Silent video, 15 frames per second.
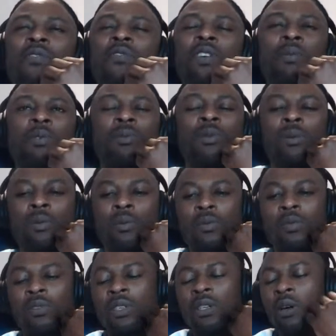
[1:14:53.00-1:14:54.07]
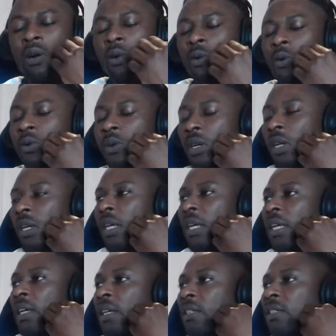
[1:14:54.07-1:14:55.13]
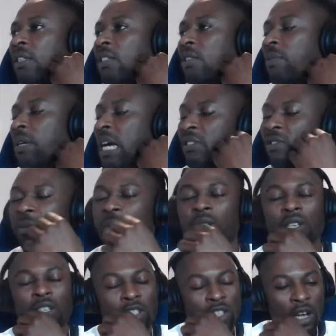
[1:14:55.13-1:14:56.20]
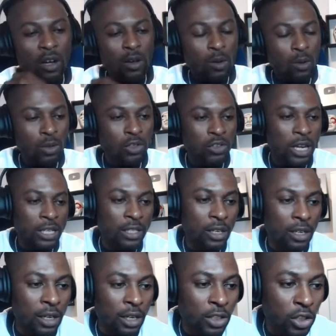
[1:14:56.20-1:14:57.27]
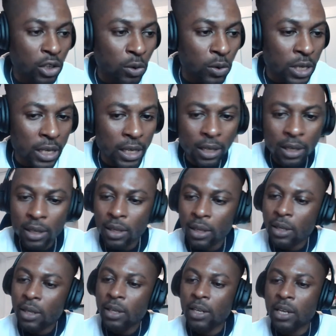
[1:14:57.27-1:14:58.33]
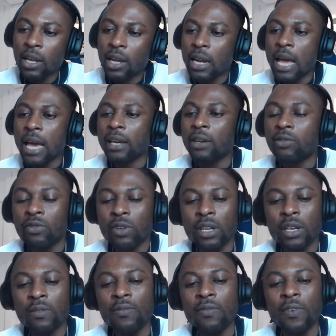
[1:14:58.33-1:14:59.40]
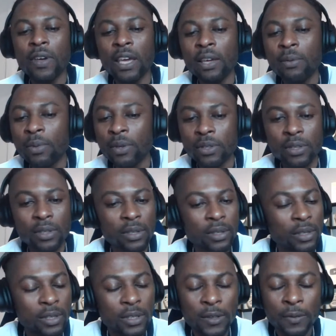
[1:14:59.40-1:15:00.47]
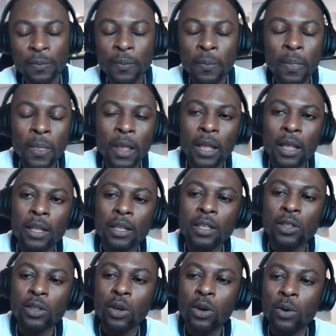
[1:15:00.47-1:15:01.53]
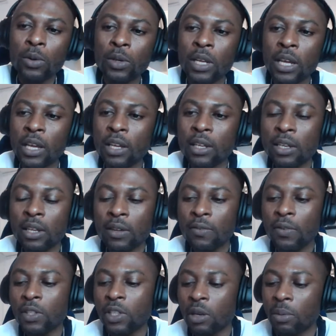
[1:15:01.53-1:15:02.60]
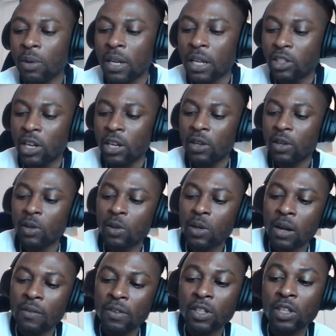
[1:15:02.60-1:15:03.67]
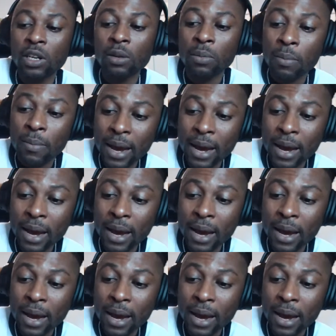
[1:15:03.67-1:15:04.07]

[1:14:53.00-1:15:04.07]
famous people. You know, there's some guys from Indonesia called Tretan and Choki. They are like really famous. So they featured me on their channel. I featured them on